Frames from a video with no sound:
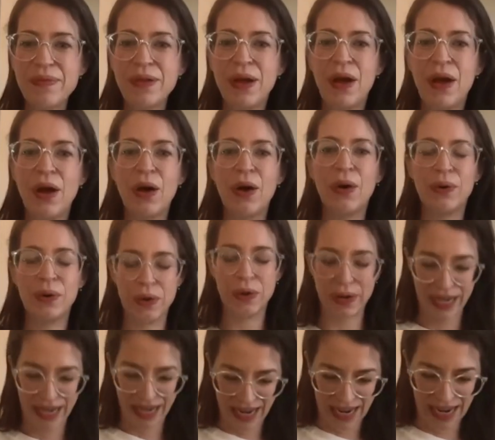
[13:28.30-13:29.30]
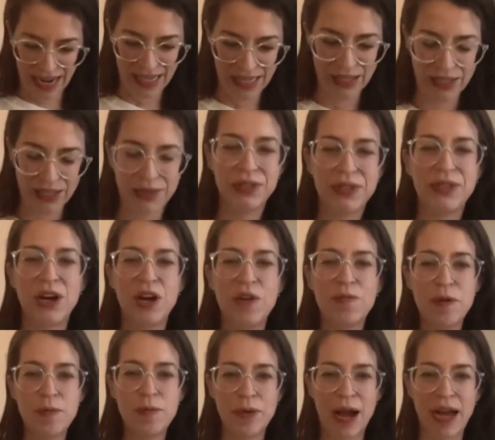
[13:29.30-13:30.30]
Okay, so scope
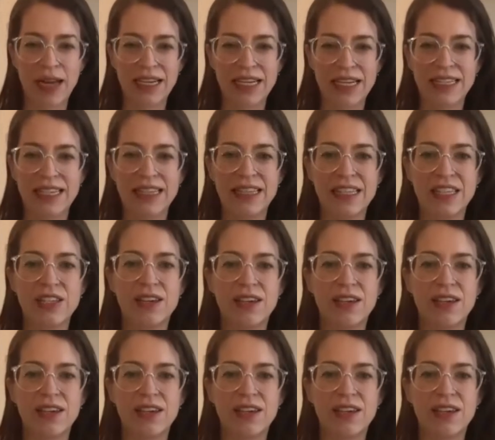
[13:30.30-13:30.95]
of practice, and